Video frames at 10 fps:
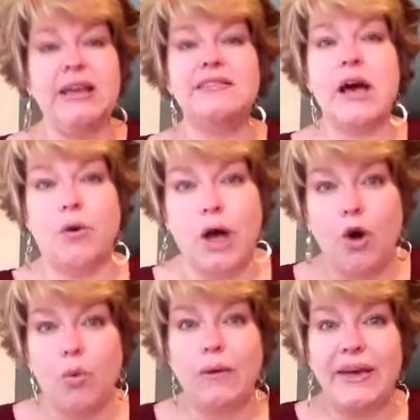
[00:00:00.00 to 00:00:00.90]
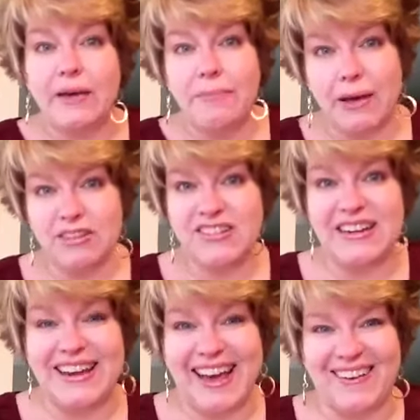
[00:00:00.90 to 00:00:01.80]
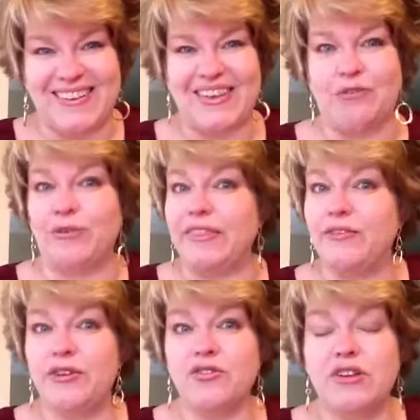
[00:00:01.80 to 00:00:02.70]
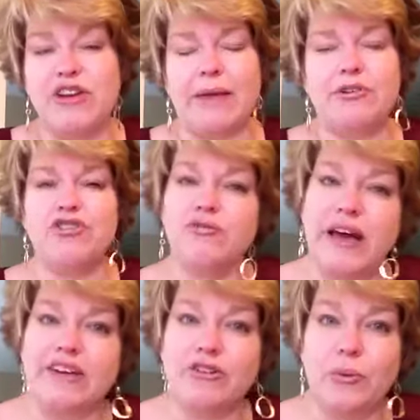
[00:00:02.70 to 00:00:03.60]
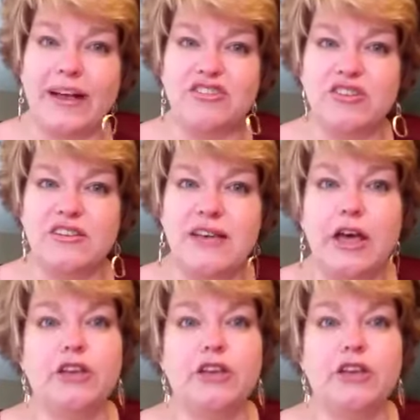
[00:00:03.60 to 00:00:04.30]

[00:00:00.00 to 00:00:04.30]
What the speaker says: So, 1 week of Bible study down. You've read the first three chapters. You've got your questions.